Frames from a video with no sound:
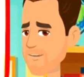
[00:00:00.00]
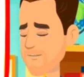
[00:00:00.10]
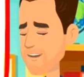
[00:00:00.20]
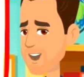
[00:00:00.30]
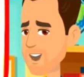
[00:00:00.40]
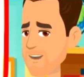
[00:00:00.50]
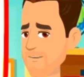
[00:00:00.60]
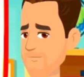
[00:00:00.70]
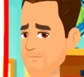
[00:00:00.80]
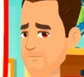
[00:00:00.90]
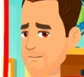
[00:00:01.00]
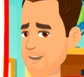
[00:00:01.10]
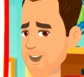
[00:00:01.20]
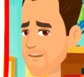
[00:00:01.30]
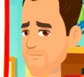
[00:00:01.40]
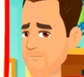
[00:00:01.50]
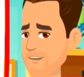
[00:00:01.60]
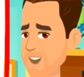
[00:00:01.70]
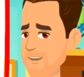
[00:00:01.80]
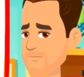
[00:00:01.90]
I am not feeling
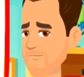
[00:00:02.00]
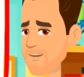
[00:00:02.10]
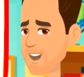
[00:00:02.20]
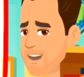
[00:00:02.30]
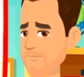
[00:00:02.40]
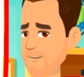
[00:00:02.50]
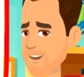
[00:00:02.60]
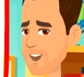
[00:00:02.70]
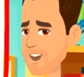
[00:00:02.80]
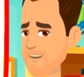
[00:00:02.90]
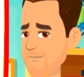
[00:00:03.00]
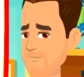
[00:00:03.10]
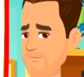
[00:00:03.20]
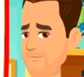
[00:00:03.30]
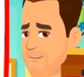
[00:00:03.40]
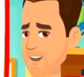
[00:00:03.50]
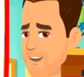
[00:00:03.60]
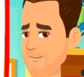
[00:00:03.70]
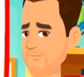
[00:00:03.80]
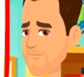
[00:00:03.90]
well, teacher.
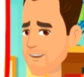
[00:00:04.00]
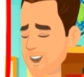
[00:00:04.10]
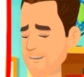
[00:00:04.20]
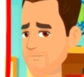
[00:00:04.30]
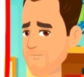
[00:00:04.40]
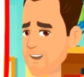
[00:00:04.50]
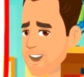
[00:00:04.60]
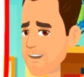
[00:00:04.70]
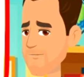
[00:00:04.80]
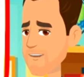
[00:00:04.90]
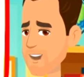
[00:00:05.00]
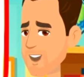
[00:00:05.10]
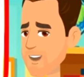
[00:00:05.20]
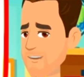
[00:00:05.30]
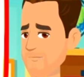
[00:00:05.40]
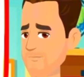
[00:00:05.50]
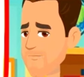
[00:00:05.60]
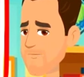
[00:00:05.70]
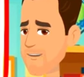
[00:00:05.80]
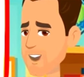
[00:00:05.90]
As I told you, I have to
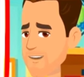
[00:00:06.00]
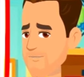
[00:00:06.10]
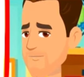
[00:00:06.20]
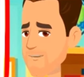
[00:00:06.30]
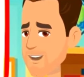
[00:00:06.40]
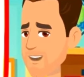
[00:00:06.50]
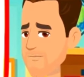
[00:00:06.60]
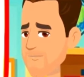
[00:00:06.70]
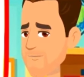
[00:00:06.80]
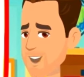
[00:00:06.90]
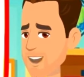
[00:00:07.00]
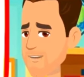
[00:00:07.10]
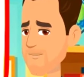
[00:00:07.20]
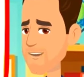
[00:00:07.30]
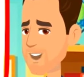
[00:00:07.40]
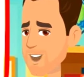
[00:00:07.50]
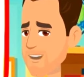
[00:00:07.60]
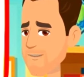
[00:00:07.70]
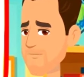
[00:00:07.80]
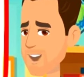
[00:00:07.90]
give a speech in English.
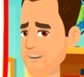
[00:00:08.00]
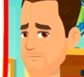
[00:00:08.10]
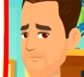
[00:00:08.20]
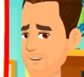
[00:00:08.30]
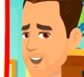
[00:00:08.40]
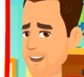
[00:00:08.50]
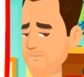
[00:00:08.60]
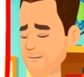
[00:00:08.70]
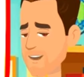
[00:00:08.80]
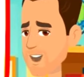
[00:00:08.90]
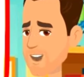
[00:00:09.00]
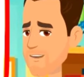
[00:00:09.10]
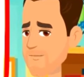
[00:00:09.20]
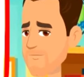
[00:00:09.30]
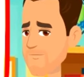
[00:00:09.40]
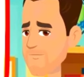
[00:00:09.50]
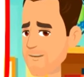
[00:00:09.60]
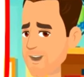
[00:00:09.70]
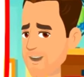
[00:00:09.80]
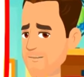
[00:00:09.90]
But, teacher,
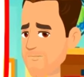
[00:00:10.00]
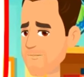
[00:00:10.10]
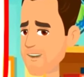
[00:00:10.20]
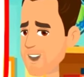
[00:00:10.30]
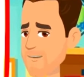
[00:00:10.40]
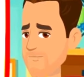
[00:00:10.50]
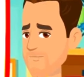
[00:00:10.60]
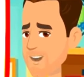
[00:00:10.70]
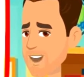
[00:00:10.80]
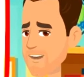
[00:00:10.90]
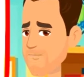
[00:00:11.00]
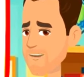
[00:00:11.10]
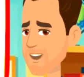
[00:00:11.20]
I did it very badly.